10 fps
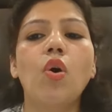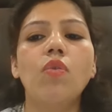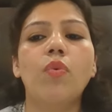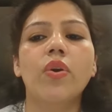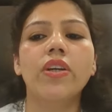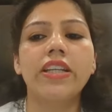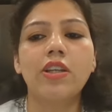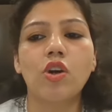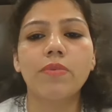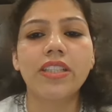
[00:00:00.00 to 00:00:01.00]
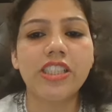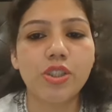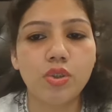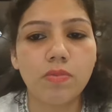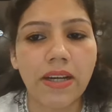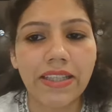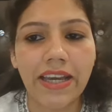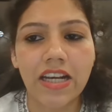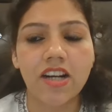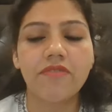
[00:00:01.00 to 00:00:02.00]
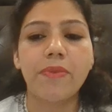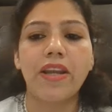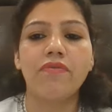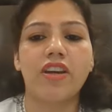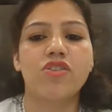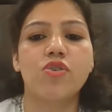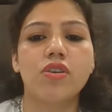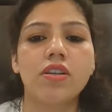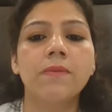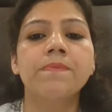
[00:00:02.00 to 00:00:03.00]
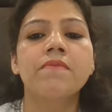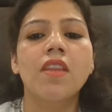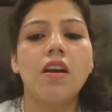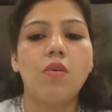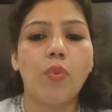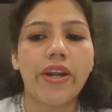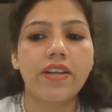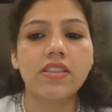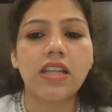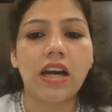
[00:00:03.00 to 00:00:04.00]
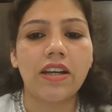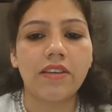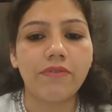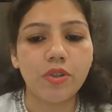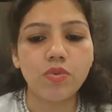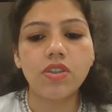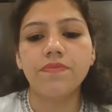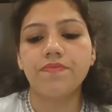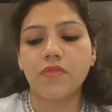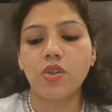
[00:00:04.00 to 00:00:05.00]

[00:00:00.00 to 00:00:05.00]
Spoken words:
All warranty documents issued by the aircraft manufacturer vendors are reviewed.